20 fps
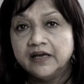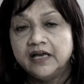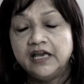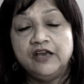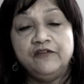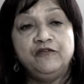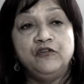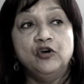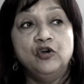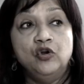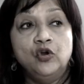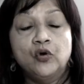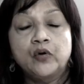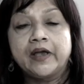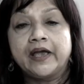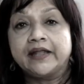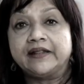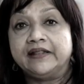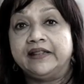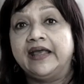if you
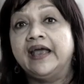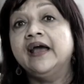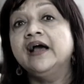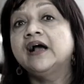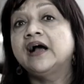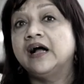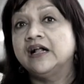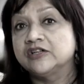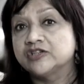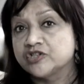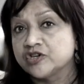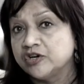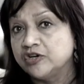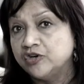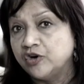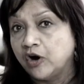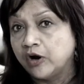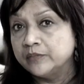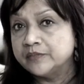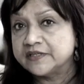look at their cultural
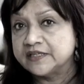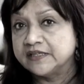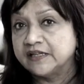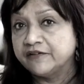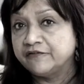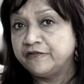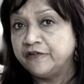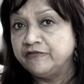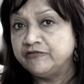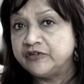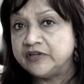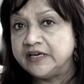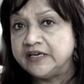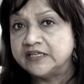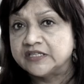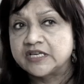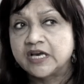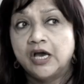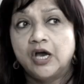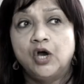norms in the
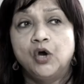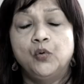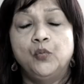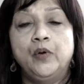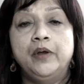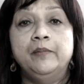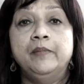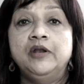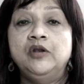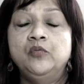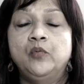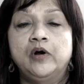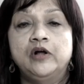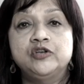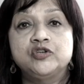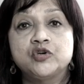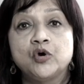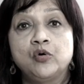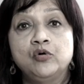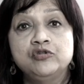50s, women were
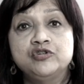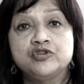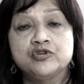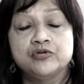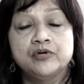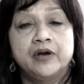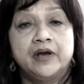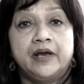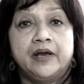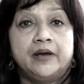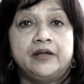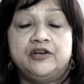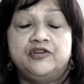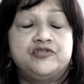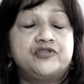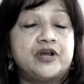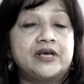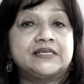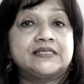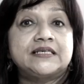told to
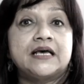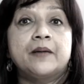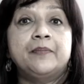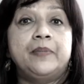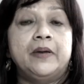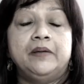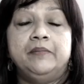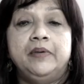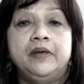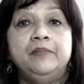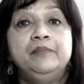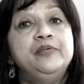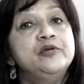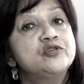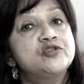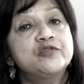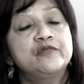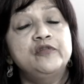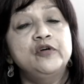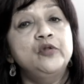dress up and be
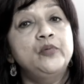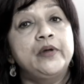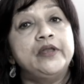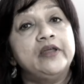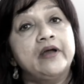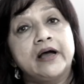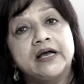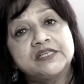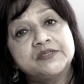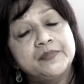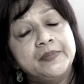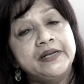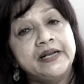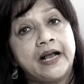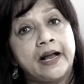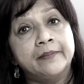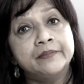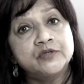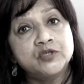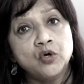beautiful when your husband
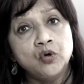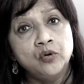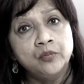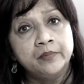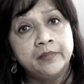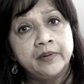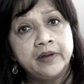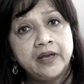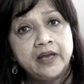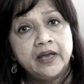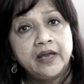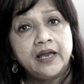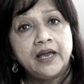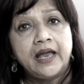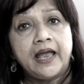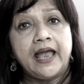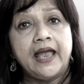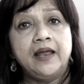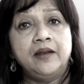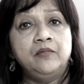comes home
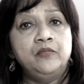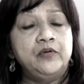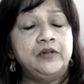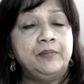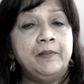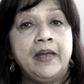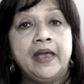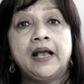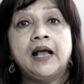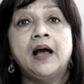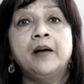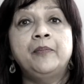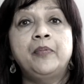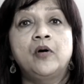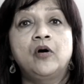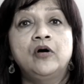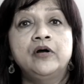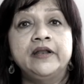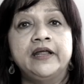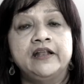and with makeup
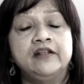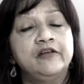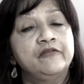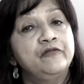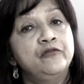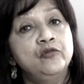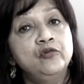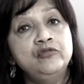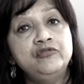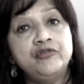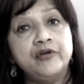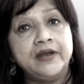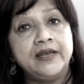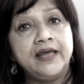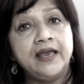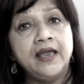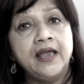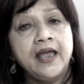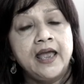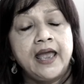on and the food
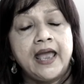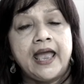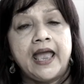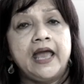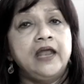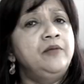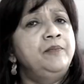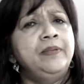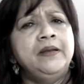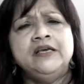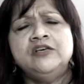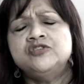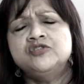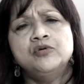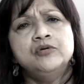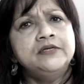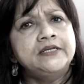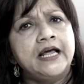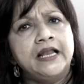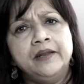ready. And please
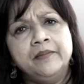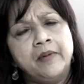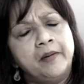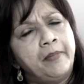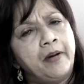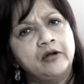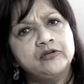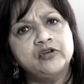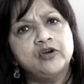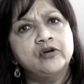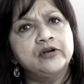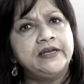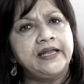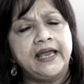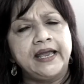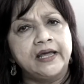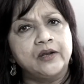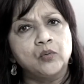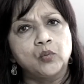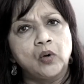don't tell him about your
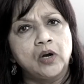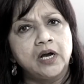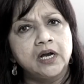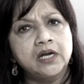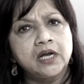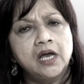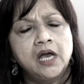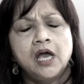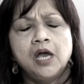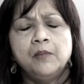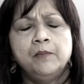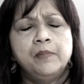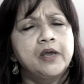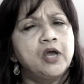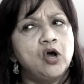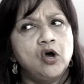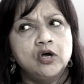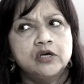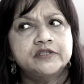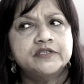day at work
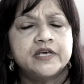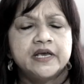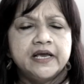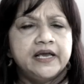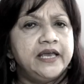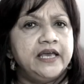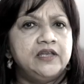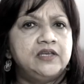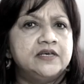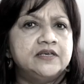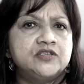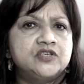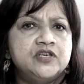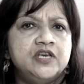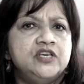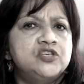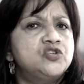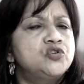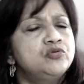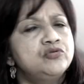because it is
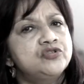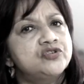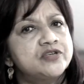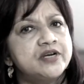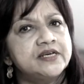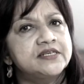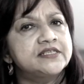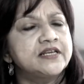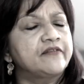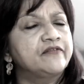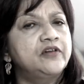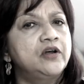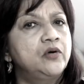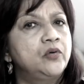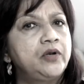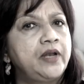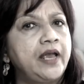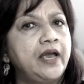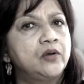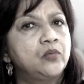he's too stressed after
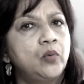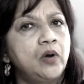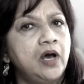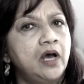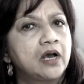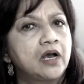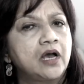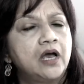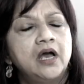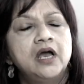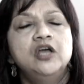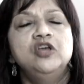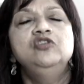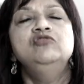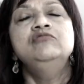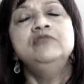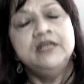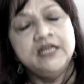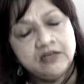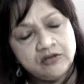a day at work.
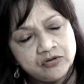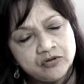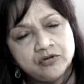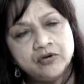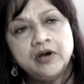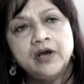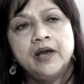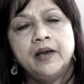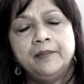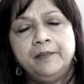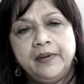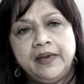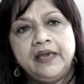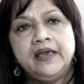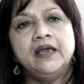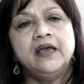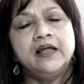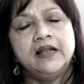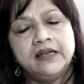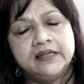You need to
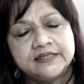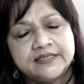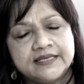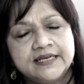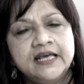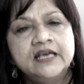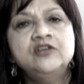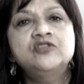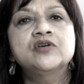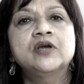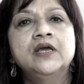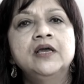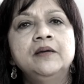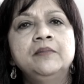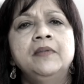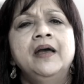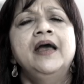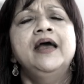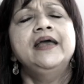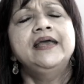be listening to
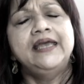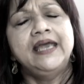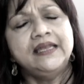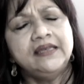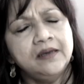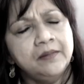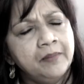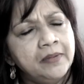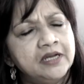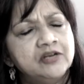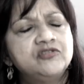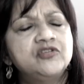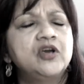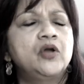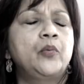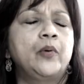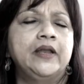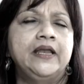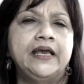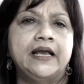him, get him a
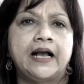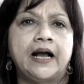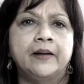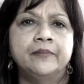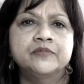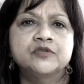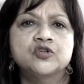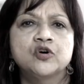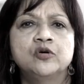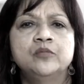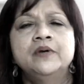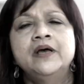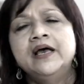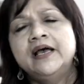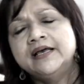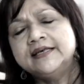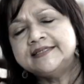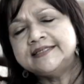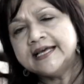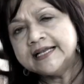drink when he comes home,
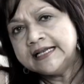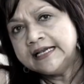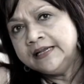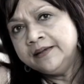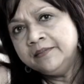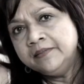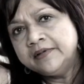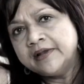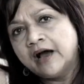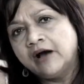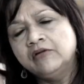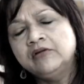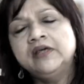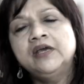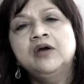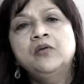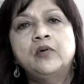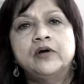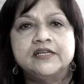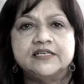settle him down,
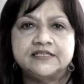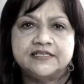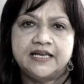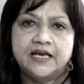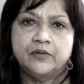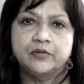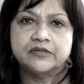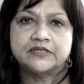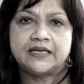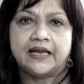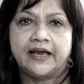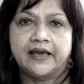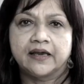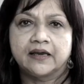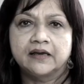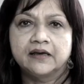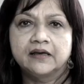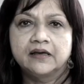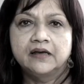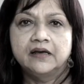hear what his day was
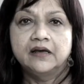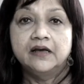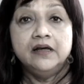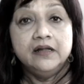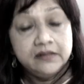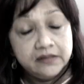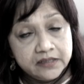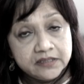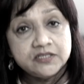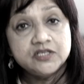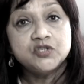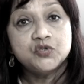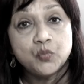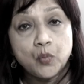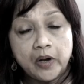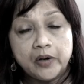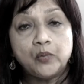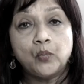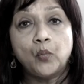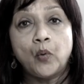like. This is
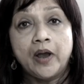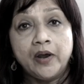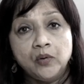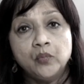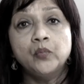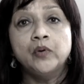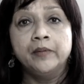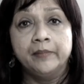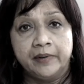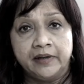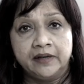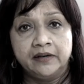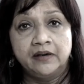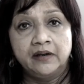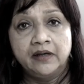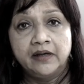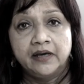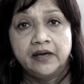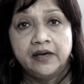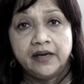what white
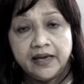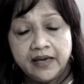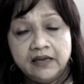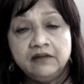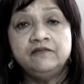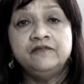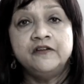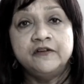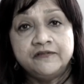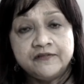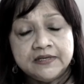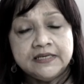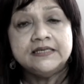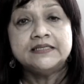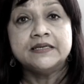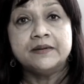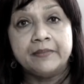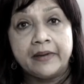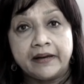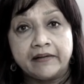women in
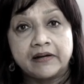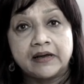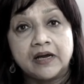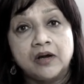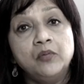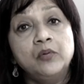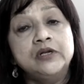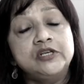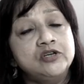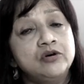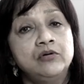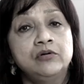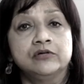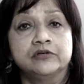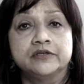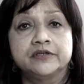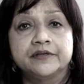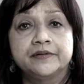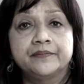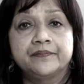50s America were
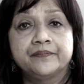told.